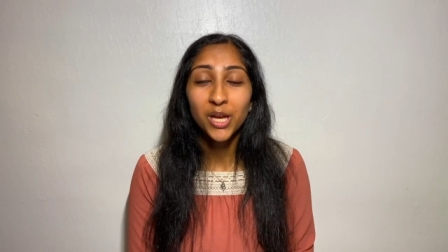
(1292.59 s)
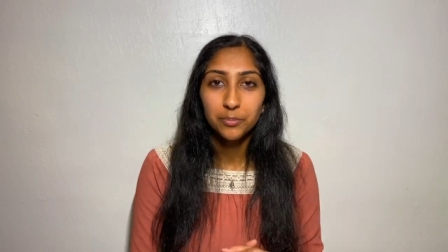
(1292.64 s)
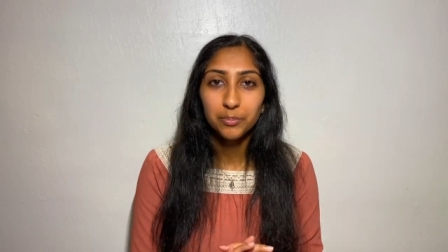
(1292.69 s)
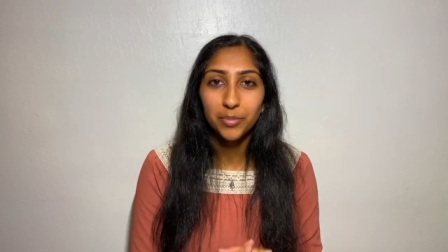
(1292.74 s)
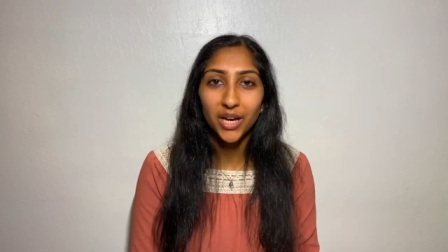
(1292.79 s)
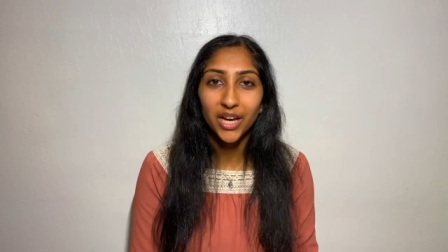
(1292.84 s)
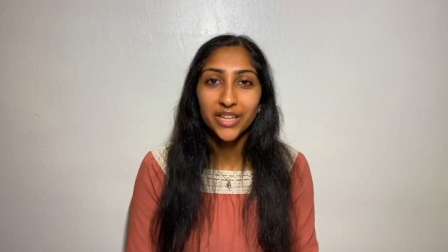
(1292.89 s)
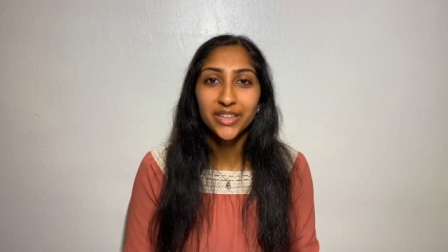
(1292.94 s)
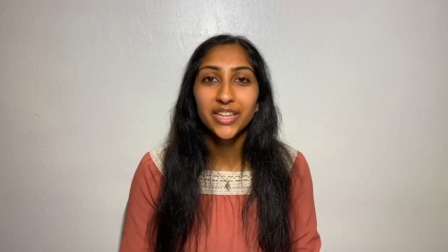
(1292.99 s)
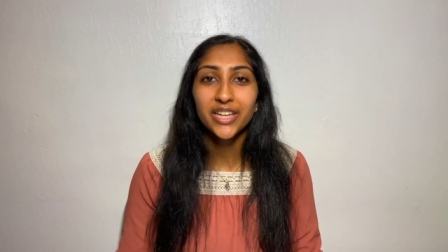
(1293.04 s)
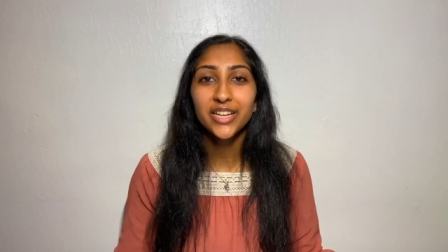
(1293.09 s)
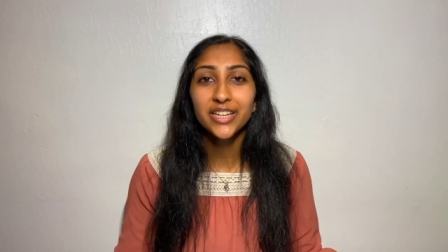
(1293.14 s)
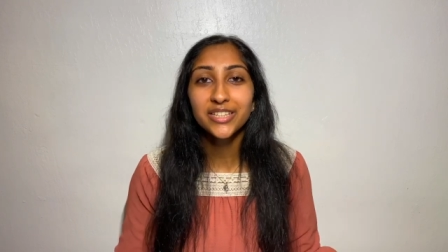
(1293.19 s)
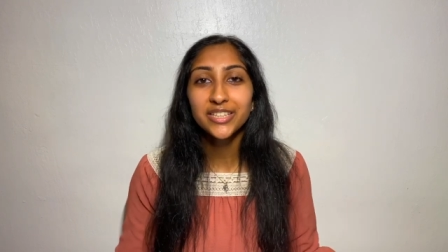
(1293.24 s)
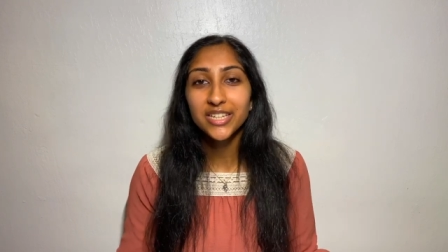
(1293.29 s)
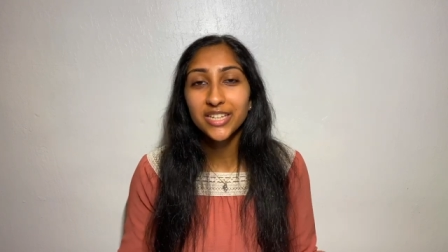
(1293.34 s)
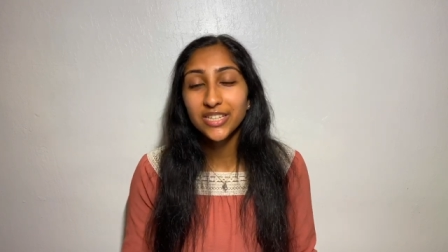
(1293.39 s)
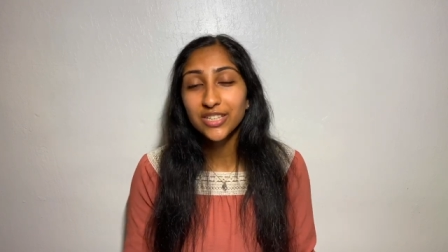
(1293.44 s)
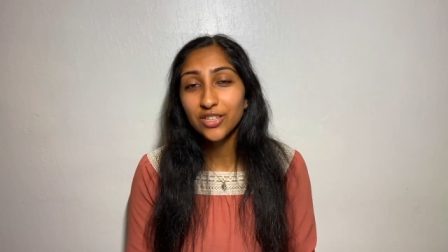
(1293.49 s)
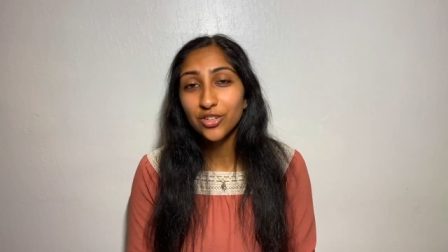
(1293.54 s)
but I think it's
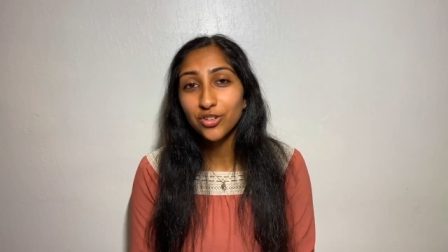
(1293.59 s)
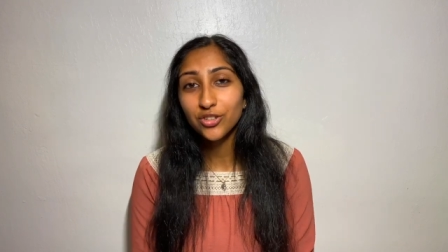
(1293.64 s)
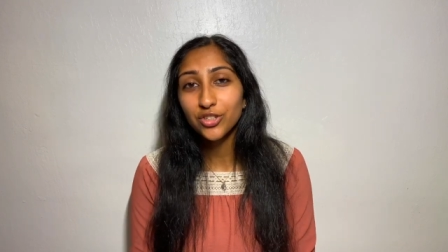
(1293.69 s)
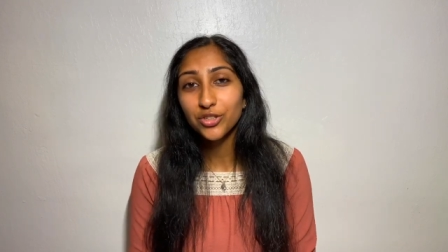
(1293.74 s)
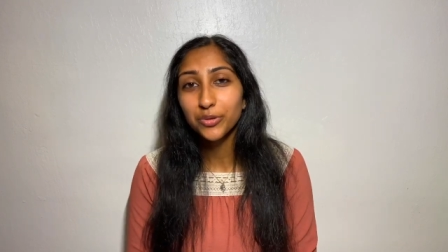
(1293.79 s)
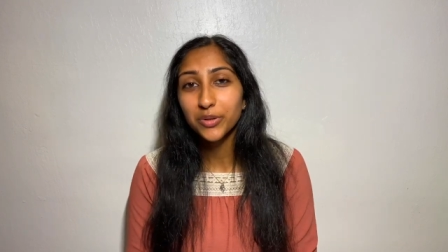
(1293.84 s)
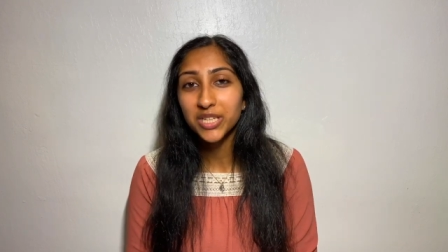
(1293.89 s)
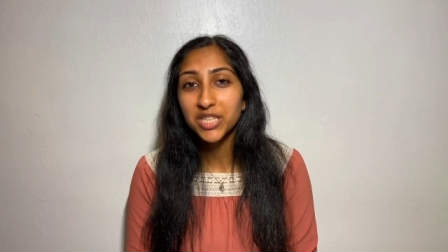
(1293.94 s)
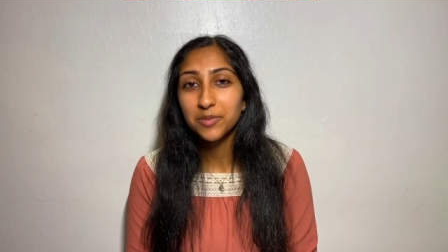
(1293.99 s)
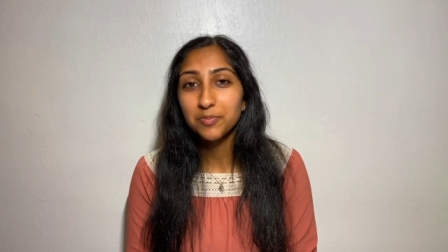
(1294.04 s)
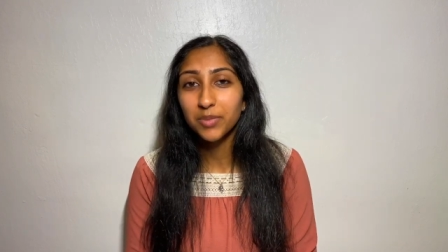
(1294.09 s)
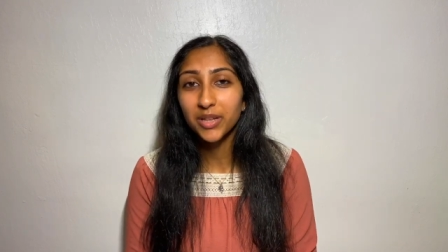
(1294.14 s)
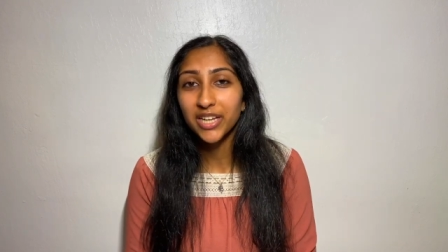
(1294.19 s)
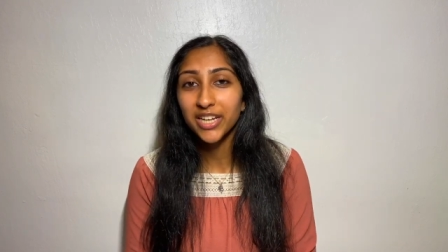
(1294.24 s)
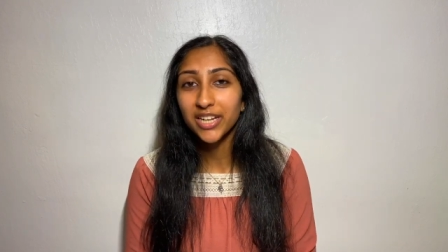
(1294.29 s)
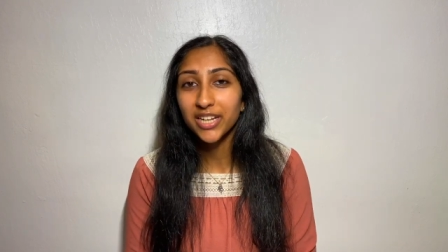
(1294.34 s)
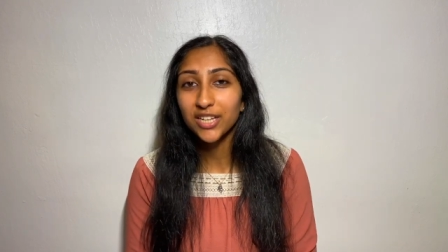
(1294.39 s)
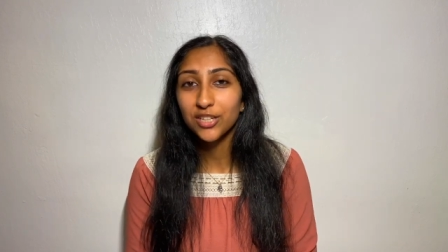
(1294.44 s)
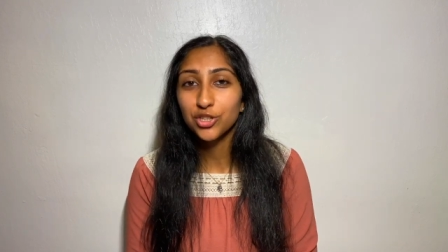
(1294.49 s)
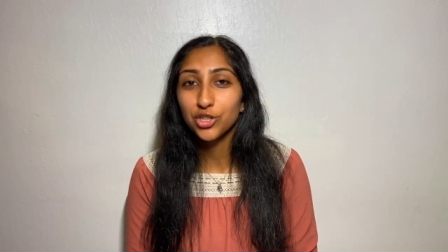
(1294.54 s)
easier to
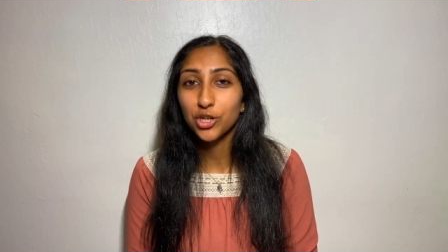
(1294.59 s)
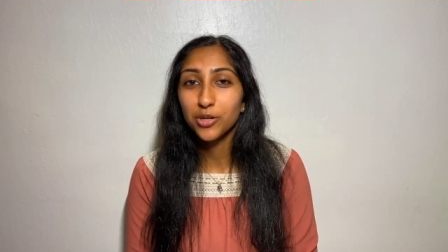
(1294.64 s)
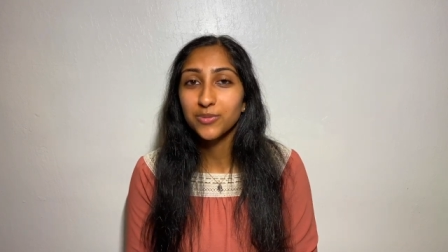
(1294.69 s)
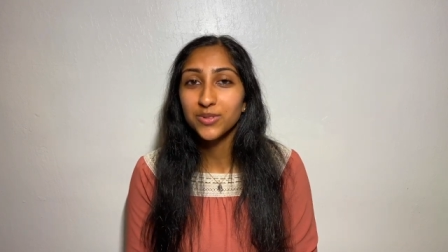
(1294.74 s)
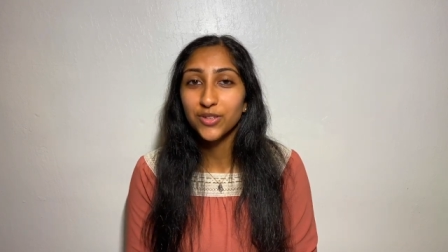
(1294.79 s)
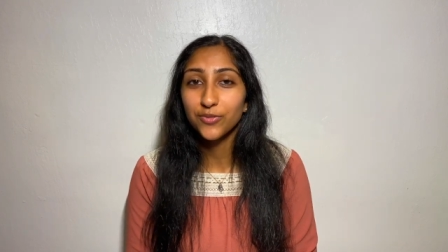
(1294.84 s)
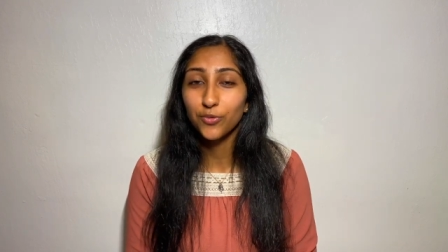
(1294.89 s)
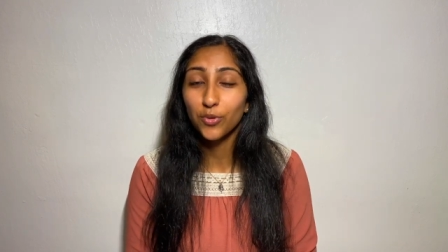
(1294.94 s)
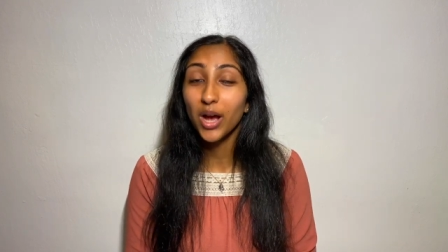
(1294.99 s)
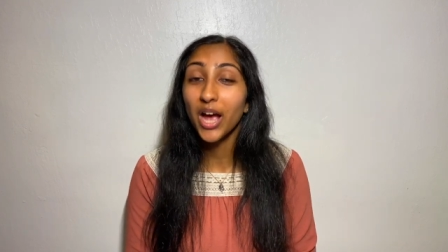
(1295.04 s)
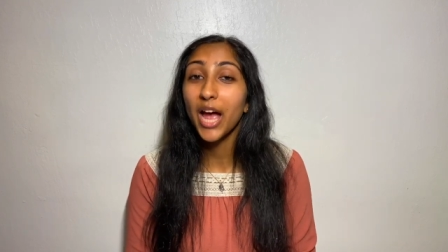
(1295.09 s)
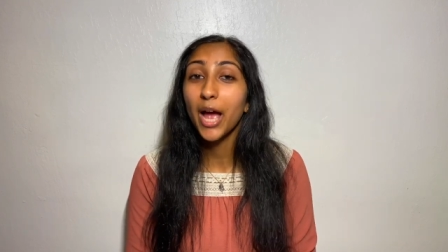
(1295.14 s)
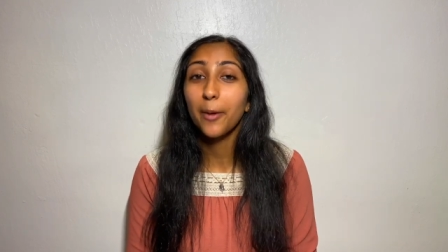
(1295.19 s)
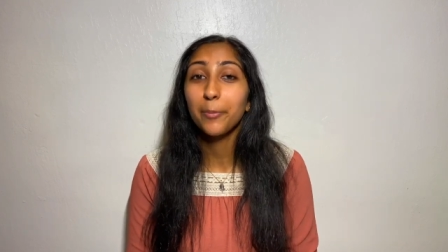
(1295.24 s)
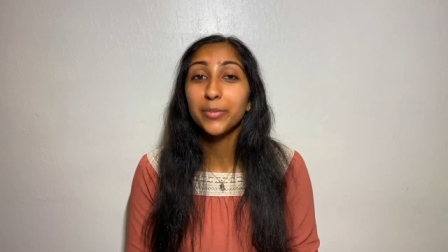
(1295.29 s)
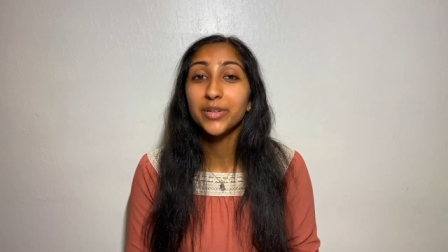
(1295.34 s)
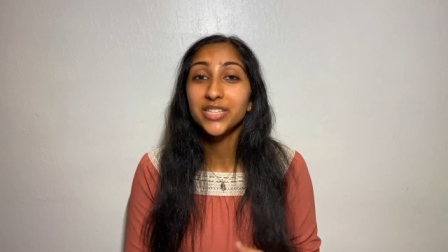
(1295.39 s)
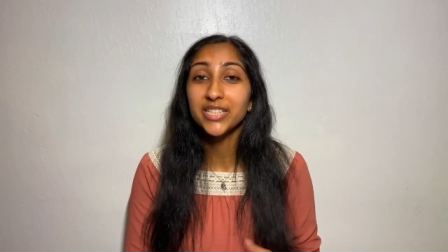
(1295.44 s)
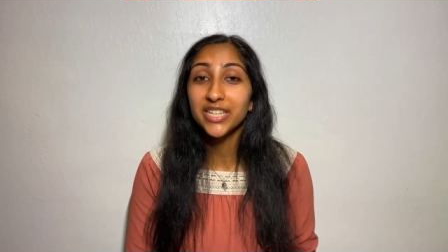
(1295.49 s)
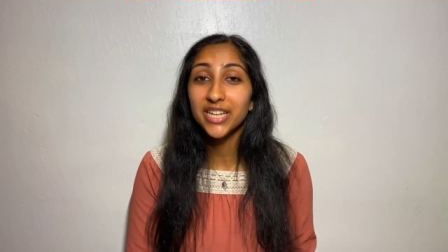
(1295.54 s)
explain in terms of what
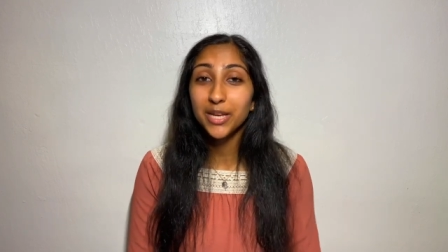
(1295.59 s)
happens